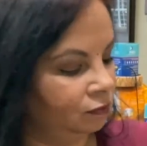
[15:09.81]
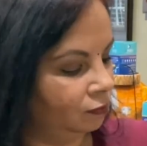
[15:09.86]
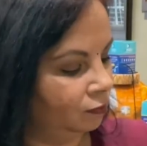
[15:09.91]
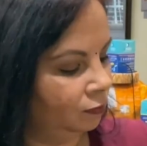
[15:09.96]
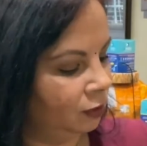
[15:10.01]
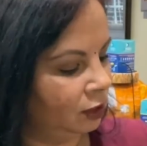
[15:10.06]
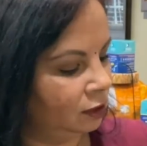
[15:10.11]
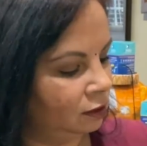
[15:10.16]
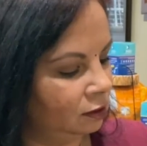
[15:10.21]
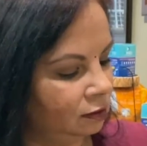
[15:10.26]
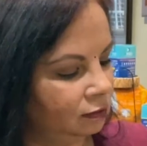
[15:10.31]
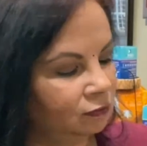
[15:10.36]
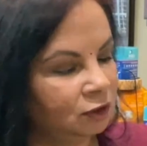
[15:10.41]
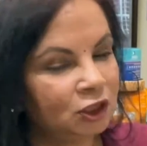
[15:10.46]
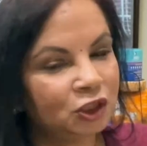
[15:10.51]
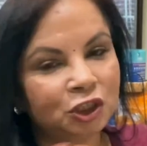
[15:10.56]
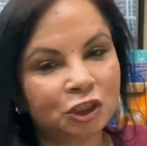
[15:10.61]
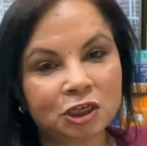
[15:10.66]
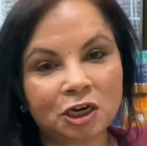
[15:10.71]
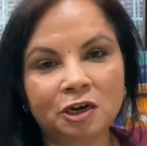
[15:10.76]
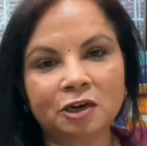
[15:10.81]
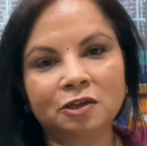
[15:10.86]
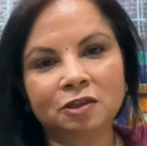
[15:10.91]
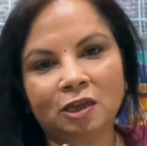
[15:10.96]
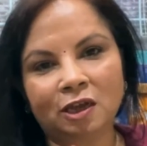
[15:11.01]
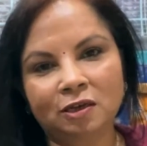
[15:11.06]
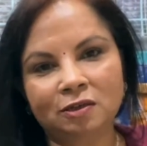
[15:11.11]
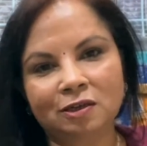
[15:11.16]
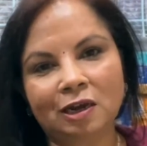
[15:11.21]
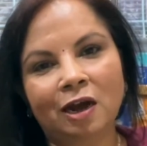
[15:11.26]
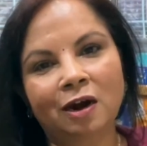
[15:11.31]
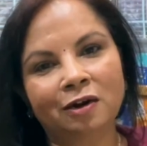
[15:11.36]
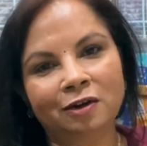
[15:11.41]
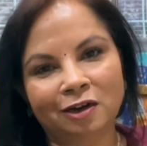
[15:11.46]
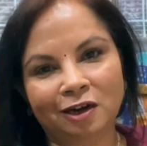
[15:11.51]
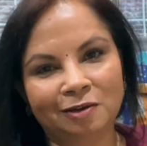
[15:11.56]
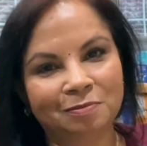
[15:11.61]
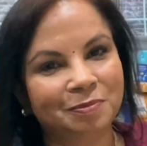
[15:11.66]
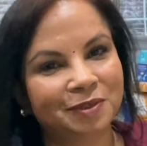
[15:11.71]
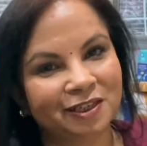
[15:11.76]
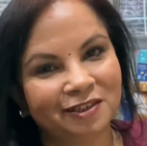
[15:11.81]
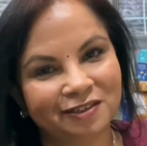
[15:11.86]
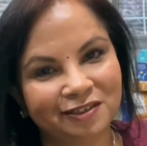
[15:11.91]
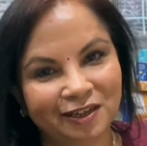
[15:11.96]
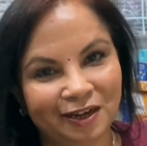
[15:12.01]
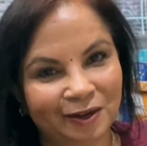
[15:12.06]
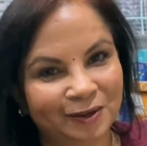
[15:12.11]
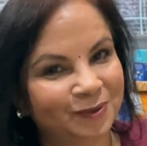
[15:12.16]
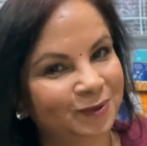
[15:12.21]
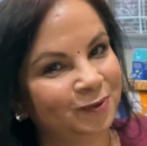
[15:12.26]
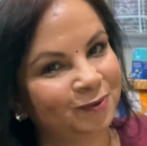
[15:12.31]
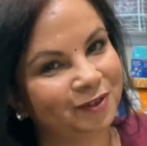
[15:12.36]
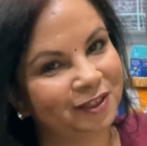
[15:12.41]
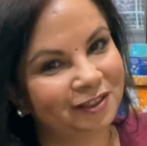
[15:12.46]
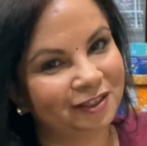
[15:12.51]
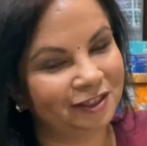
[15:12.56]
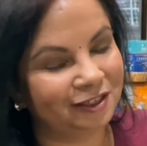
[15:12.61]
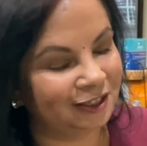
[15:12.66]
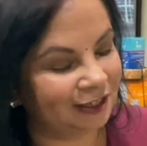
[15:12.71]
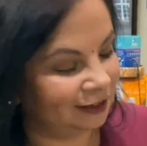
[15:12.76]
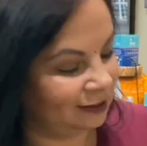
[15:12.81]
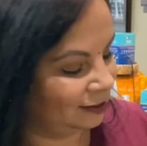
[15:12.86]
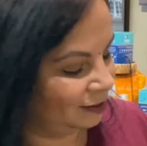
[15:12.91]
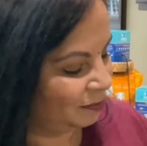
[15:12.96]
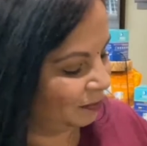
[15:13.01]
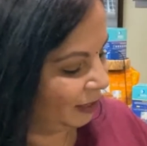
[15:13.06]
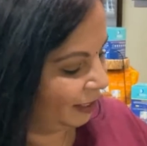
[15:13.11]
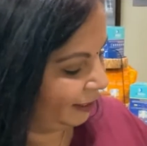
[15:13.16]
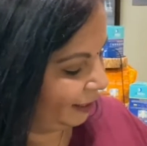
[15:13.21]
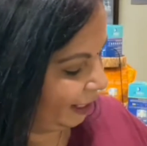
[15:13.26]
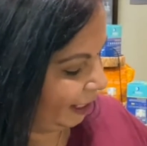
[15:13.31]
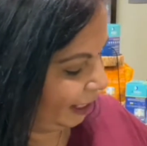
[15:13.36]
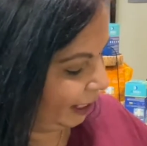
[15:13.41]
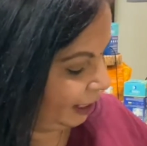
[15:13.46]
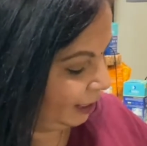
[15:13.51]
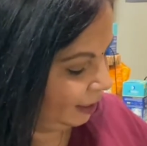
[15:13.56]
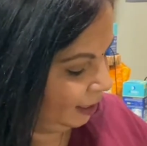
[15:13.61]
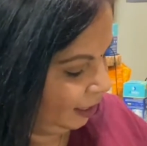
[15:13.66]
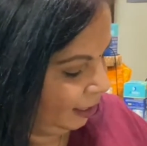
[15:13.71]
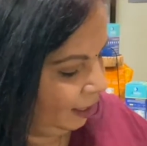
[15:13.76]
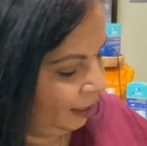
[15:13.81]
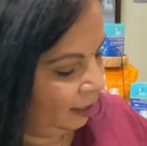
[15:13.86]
we share that our ups and downs with each other basically.